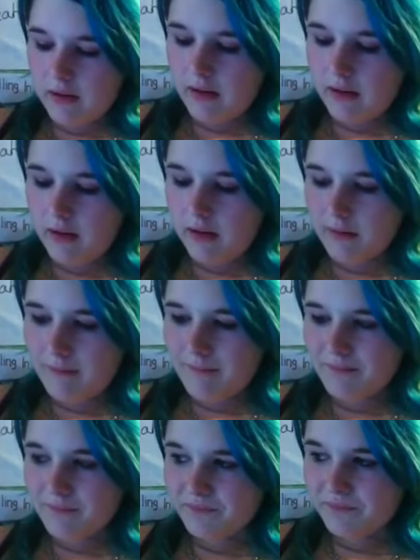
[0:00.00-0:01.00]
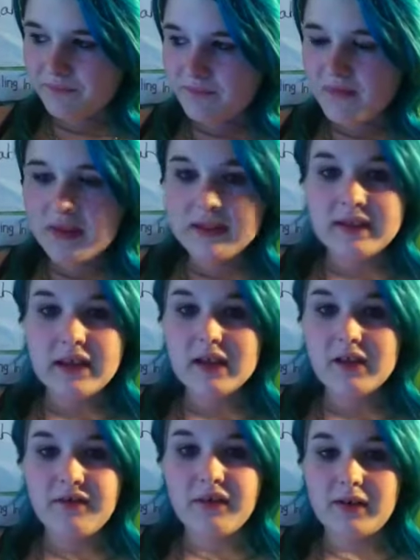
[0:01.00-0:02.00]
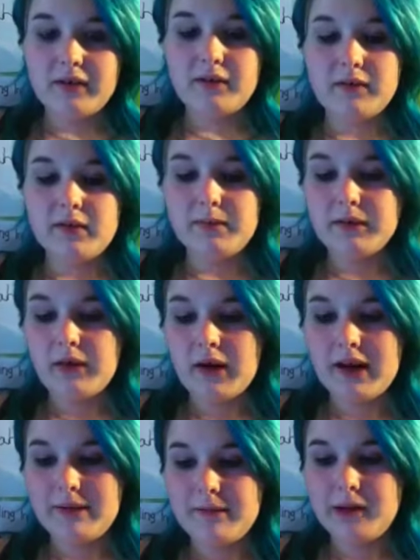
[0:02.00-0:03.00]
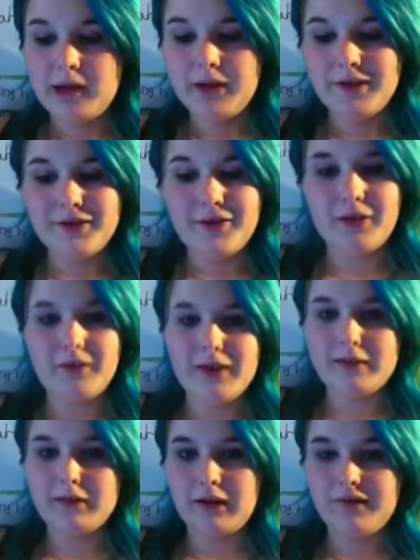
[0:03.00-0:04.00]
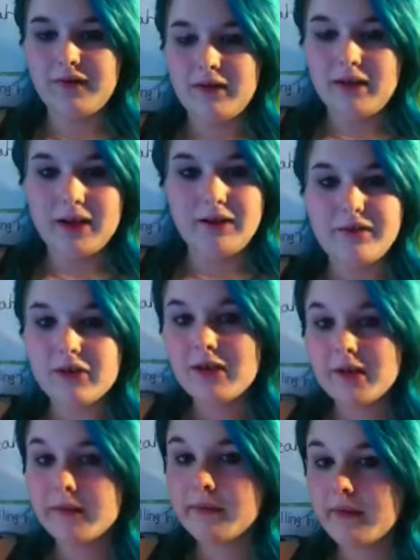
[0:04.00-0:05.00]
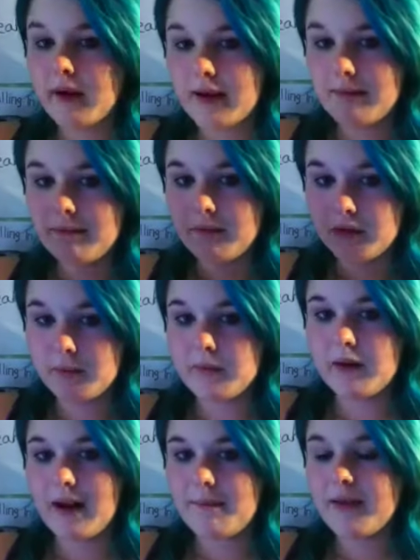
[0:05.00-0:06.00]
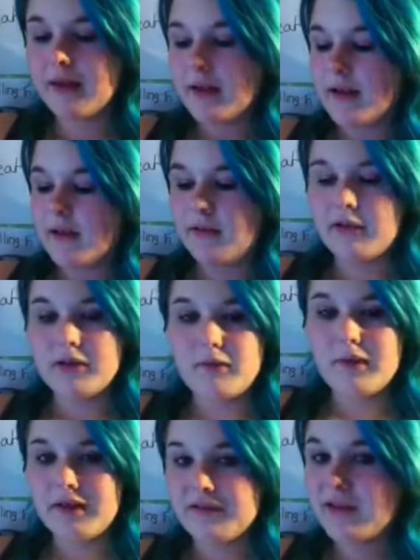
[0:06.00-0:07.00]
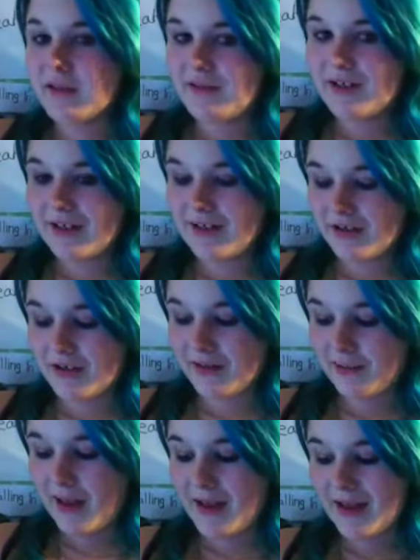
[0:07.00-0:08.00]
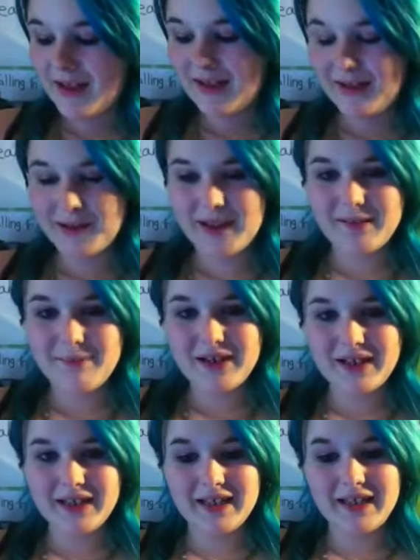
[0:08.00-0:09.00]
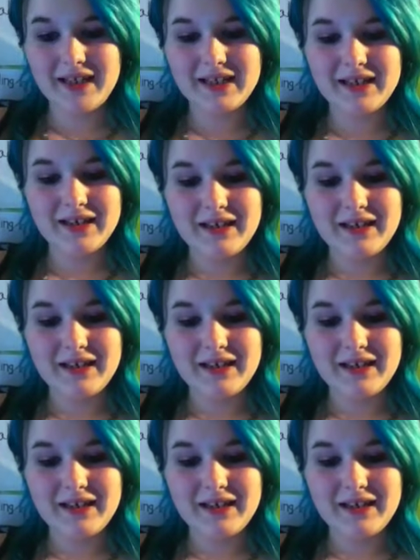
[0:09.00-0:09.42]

Um, tell your friends to subscribe, all that stuff. And if you're not subscribed, subscribe, because you're going to want to see this challenge, because uh, it's going to be like,